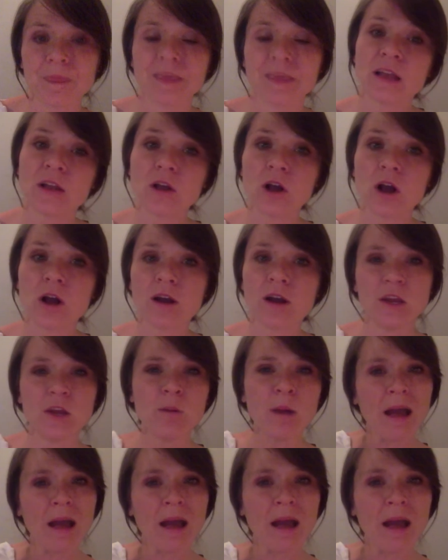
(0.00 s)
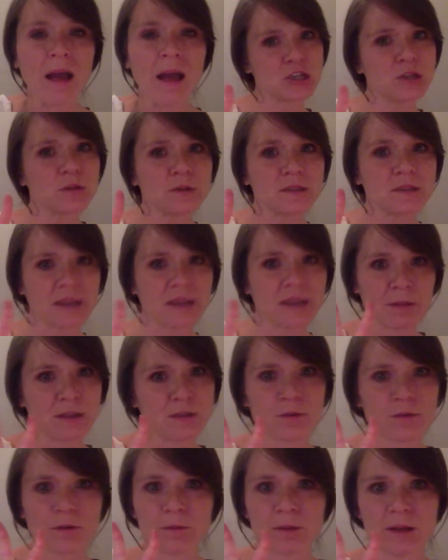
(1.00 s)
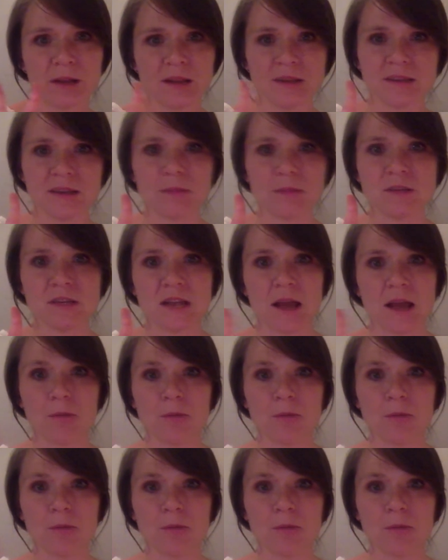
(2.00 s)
Kindergarten, you have 2 assignments for reading time today.